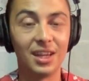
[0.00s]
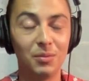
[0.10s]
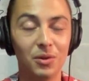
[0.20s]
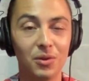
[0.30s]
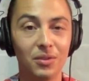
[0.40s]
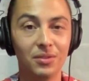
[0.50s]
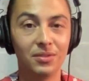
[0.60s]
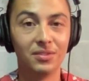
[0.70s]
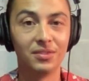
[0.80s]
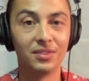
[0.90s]
There we go.
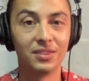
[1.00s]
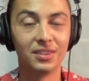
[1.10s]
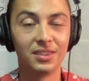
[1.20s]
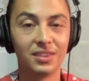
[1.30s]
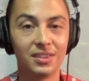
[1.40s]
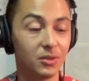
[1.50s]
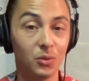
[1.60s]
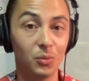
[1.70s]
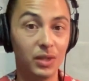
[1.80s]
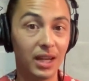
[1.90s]

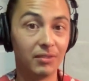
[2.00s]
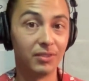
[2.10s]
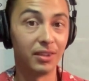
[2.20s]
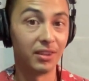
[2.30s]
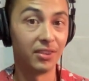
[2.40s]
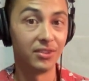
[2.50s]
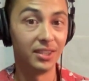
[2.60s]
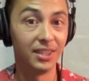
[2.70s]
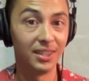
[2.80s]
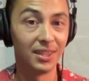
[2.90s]
So we have
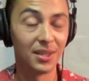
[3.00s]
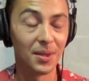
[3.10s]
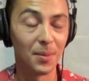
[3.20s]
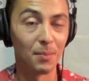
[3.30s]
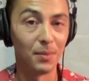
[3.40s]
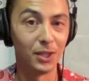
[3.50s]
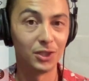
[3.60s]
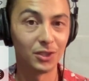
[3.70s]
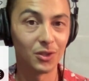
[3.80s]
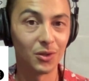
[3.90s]
3
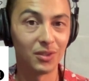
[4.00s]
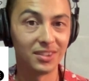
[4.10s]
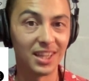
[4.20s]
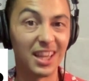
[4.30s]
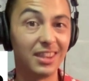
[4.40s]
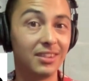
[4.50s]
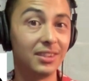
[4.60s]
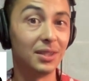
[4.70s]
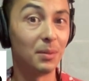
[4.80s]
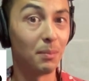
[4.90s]
major chords and
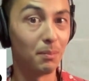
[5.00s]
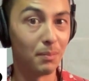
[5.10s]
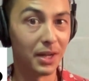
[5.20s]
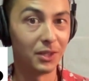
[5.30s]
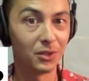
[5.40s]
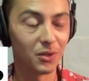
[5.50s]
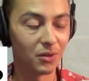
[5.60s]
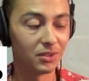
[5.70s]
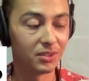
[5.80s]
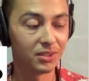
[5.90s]
3 minor
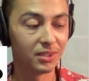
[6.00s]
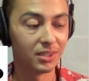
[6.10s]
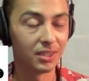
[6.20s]
chords.